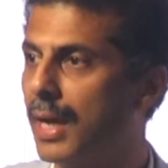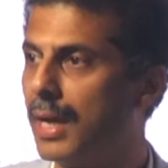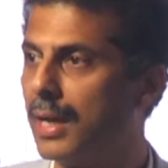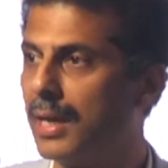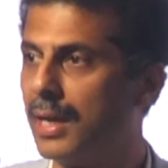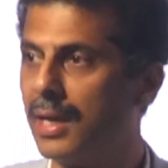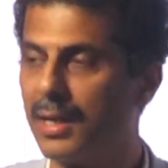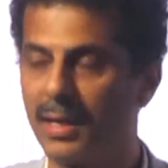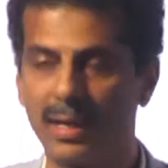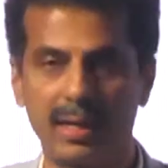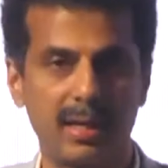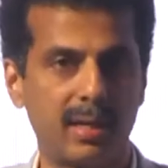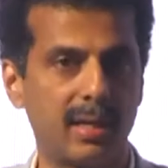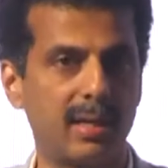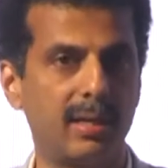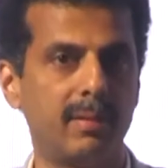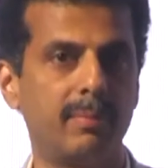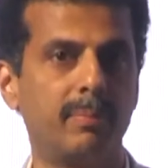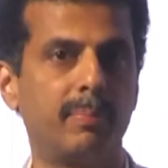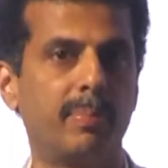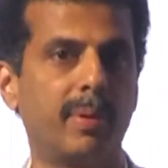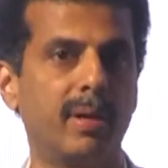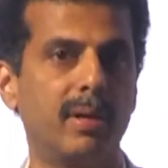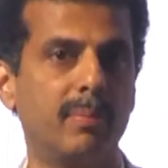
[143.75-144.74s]
annular
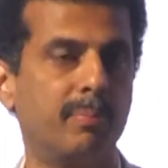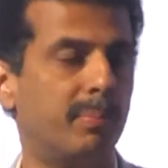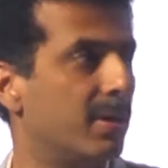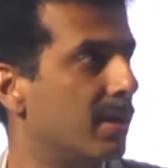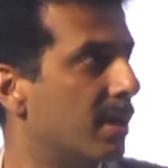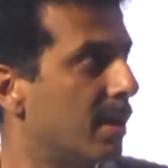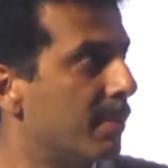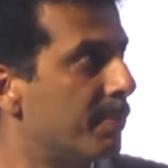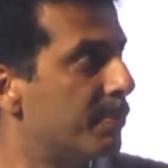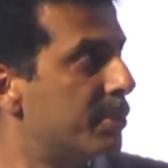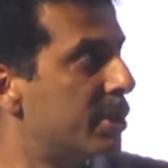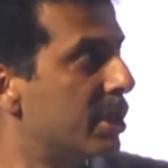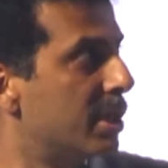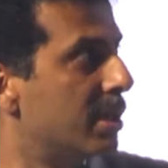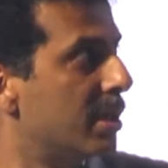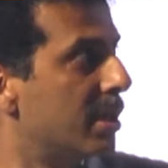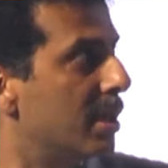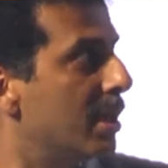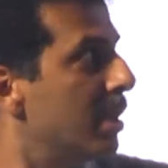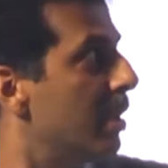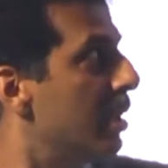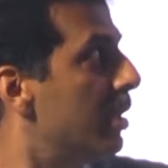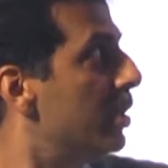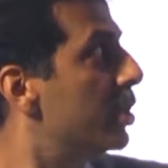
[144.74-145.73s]
uh, rupture
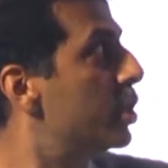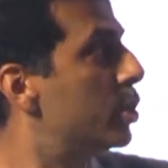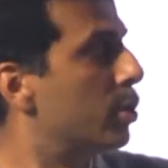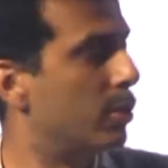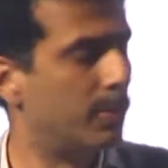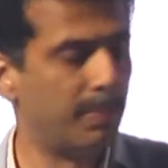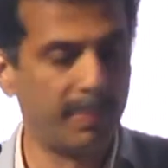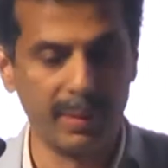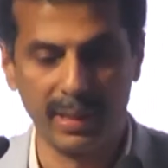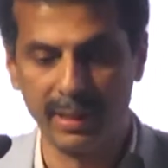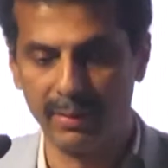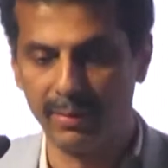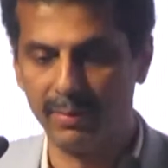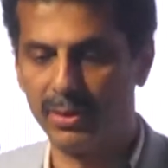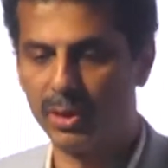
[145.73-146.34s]
should be,